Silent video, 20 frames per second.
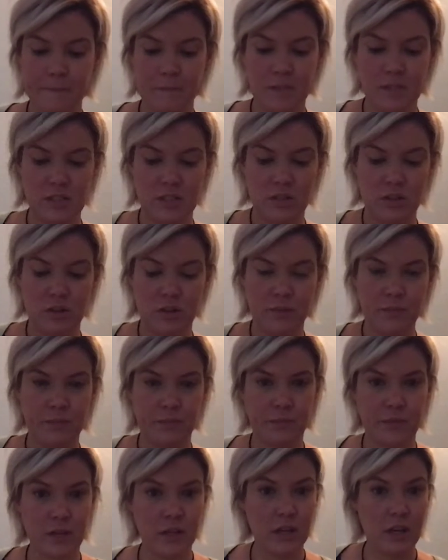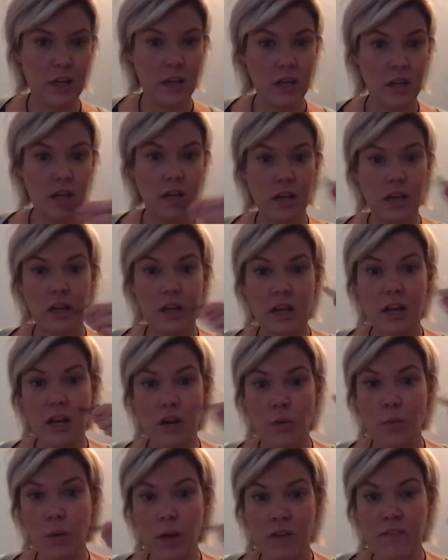So kind
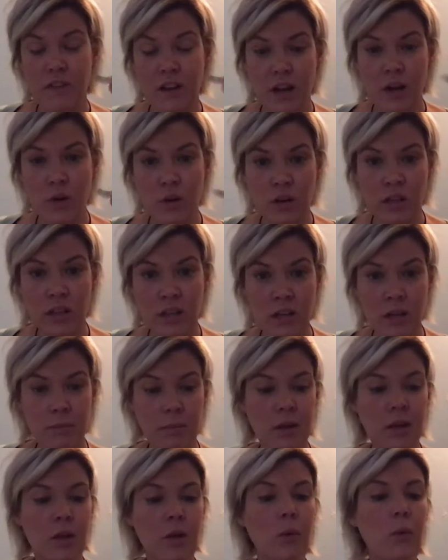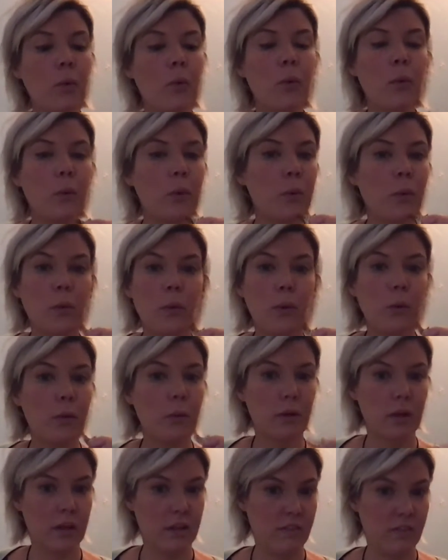of wave it out a little bit,
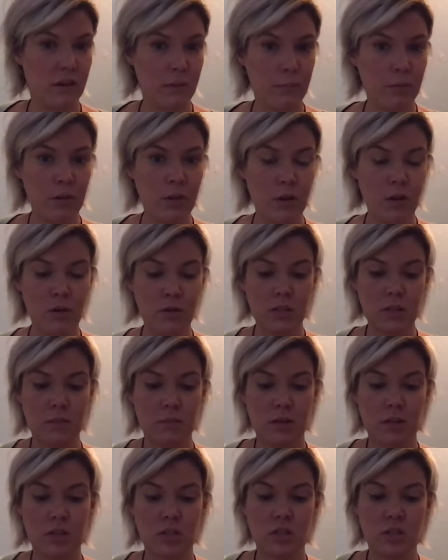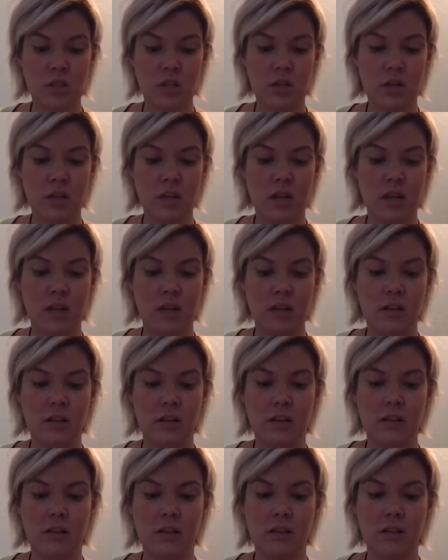give it a blow to make sure that
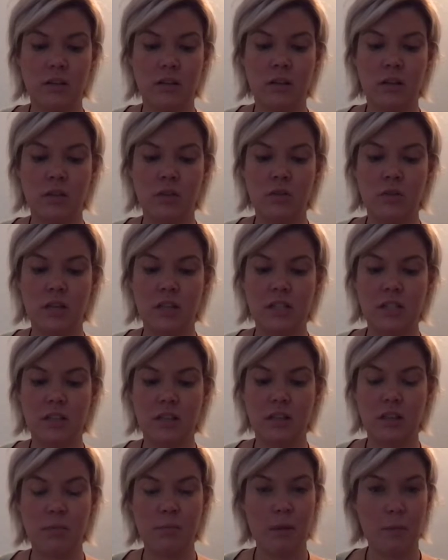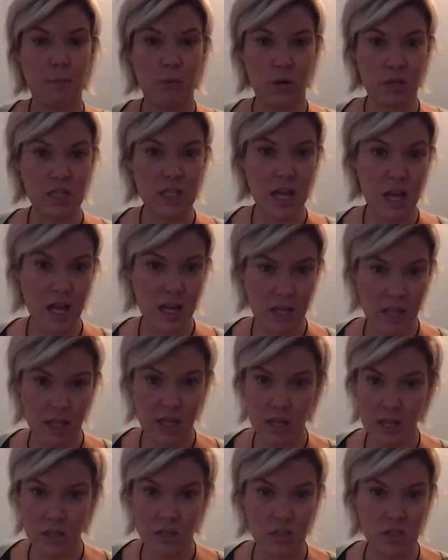the glue gets a little bit more
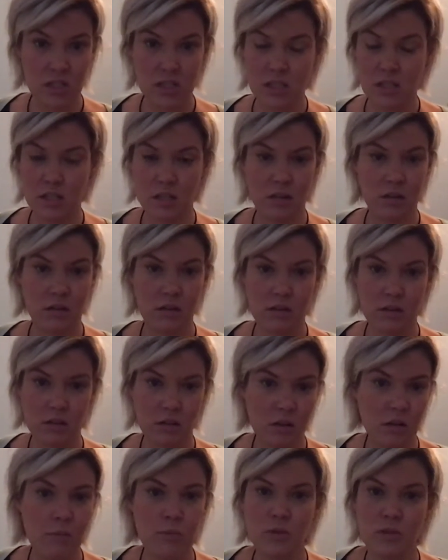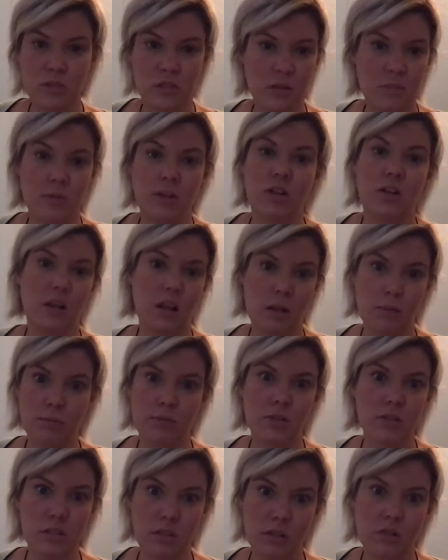tacky, just almost similar to
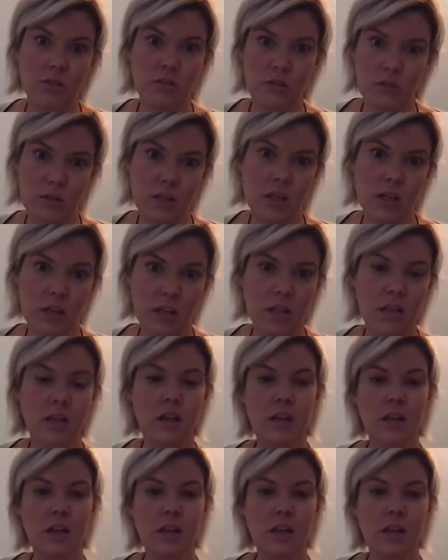Elmer's glue, no kidding.